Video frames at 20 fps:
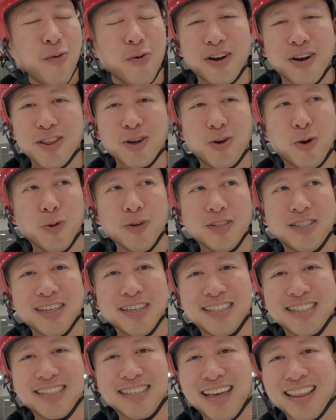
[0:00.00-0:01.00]
one of the
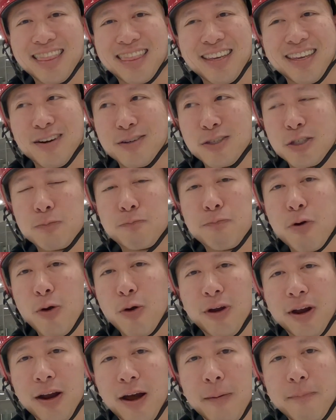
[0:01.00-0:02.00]
coolest things is that they're just
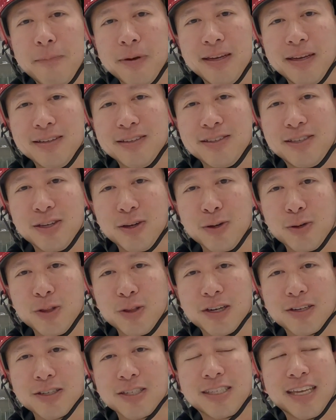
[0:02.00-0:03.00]
broken up
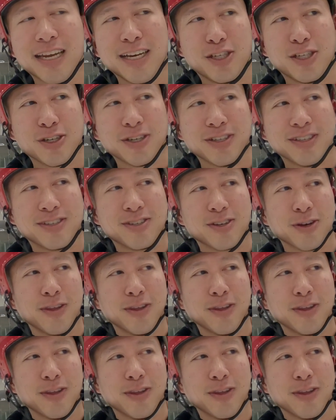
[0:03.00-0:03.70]
into little stations.